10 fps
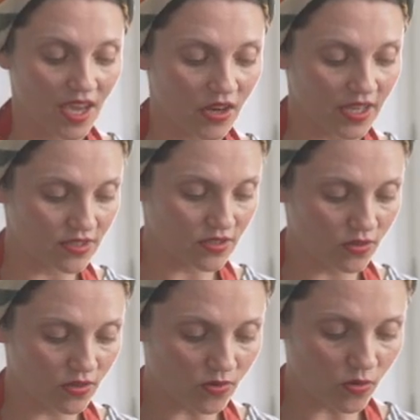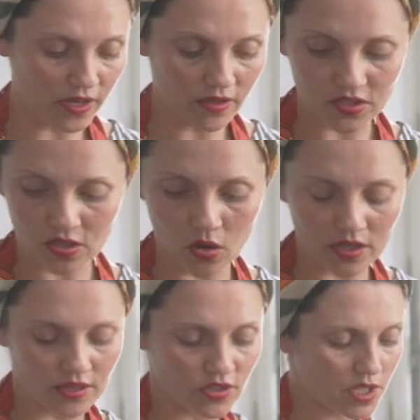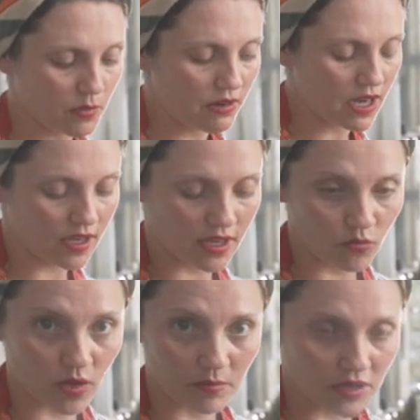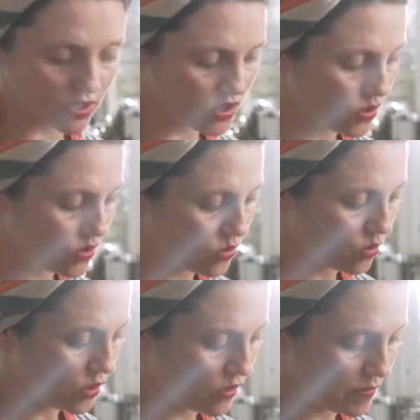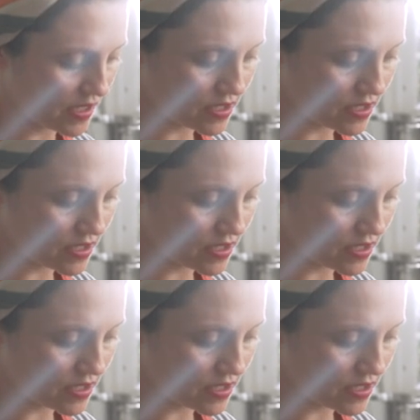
Okay, so the oil is hot and shimmering, and what I'm going to do, all of my